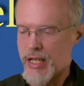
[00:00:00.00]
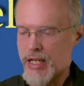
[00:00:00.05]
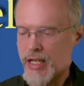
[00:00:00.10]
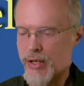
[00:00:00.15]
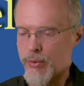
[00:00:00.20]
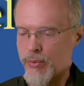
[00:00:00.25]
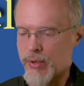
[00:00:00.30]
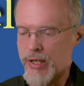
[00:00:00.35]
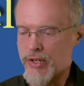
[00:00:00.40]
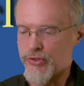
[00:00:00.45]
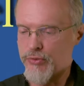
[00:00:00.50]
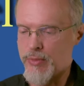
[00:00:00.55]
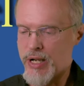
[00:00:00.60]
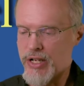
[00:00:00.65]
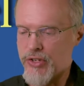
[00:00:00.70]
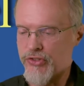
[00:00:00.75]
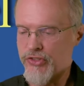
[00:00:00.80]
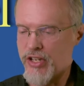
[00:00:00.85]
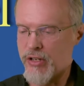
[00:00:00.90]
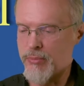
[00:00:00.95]
And what is
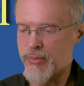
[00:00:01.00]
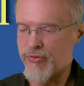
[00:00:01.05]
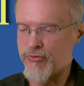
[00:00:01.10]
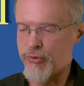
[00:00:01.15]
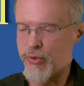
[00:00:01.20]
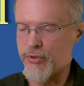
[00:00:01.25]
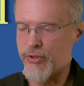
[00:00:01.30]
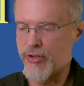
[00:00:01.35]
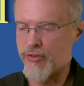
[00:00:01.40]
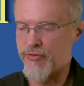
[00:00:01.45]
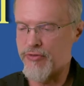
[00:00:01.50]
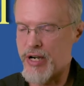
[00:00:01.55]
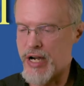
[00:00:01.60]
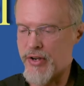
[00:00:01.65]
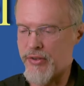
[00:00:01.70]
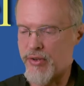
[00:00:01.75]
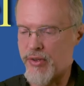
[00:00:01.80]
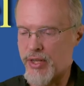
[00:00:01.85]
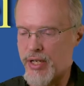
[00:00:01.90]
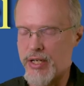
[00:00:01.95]
my sin before your
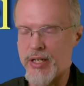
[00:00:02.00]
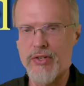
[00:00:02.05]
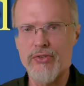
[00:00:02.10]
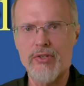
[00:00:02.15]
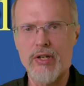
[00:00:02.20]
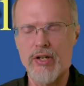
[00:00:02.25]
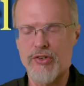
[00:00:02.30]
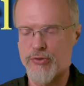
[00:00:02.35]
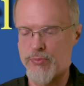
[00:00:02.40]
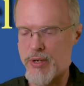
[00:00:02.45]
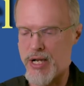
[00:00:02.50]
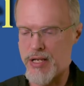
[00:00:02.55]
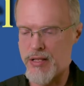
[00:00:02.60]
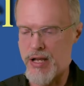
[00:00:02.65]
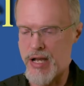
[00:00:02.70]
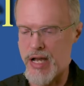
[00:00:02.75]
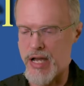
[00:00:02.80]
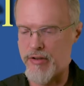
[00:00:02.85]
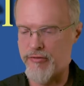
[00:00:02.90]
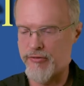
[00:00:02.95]
father that he seeks my
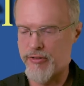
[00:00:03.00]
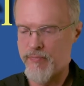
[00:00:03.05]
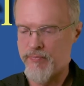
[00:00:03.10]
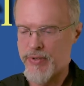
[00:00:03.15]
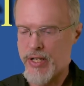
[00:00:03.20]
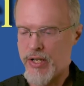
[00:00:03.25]
life?"